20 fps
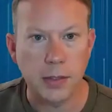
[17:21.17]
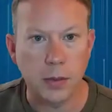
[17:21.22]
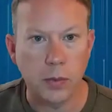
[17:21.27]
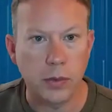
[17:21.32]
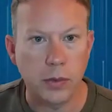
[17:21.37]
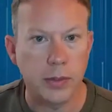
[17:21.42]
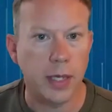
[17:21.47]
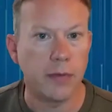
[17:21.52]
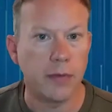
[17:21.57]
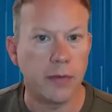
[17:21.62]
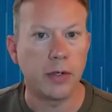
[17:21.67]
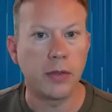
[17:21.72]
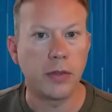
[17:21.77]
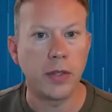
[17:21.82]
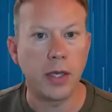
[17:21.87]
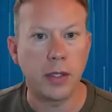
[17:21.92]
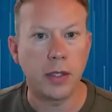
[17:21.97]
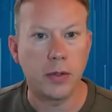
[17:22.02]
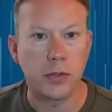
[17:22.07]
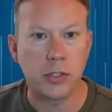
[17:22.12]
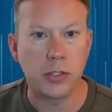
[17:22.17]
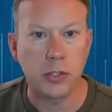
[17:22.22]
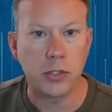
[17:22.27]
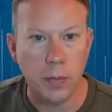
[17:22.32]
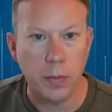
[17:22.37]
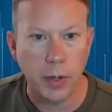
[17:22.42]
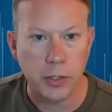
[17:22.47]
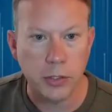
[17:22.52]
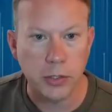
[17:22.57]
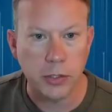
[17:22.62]
Well, David, thank you
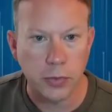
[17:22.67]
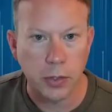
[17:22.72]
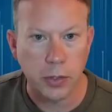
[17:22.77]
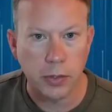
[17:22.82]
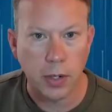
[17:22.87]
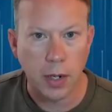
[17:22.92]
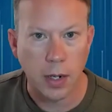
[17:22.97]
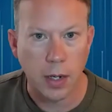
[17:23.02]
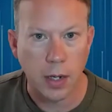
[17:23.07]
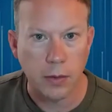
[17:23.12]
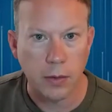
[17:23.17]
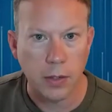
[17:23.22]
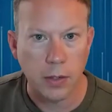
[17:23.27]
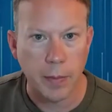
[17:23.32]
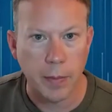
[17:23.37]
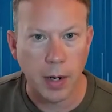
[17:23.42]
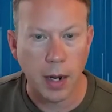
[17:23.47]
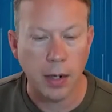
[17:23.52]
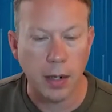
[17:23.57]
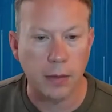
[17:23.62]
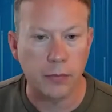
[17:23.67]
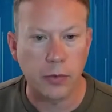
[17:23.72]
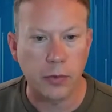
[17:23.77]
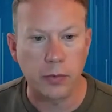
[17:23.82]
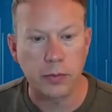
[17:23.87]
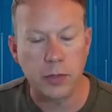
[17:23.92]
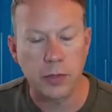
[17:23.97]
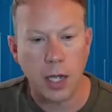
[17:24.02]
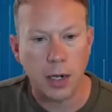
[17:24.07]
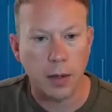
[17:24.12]
so much for coming on and
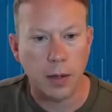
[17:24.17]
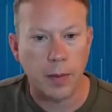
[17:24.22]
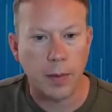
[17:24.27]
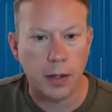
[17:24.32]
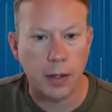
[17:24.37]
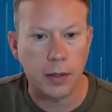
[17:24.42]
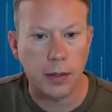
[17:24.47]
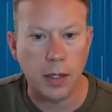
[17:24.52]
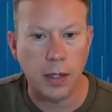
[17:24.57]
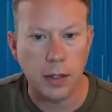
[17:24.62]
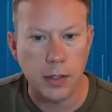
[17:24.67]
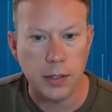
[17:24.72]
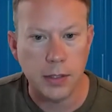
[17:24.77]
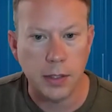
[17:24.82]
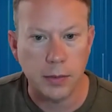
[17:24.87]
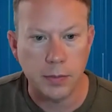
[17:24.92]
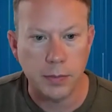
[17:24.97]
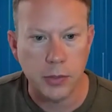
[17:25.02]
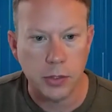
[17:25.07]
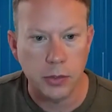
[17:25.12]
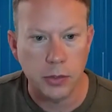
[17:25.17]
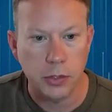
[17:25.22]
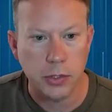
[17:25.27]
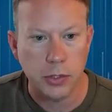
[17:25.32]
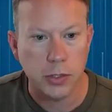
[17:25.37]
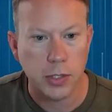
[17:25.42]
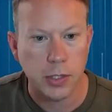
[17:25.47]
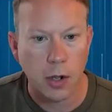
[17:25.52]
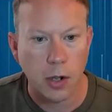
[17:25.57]
for talking about these Eaton solutions.